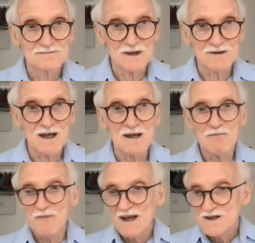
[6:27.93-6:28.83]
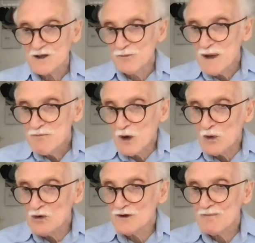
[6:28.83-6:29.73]
Okay? So be
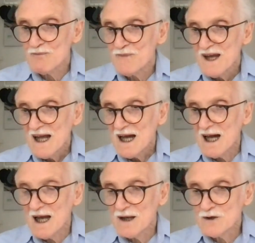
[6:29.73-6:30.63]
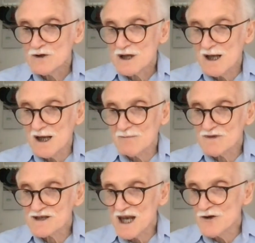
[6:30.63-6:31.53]
bold and
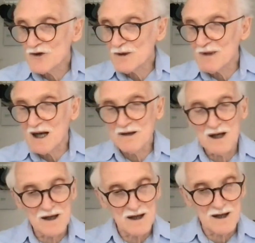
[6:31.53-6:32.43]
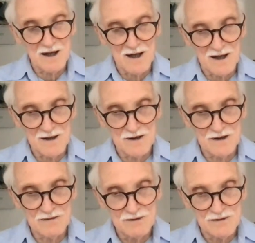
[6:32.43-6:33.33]
say to them,
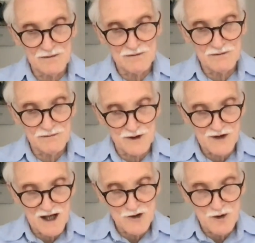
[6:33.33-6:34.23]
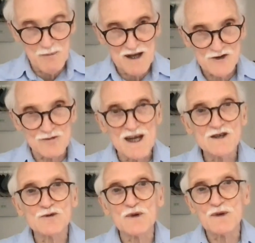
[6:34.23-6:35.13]
I want to get you the best
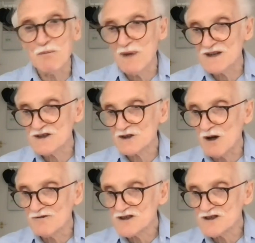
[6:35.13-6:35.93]
rates with the best of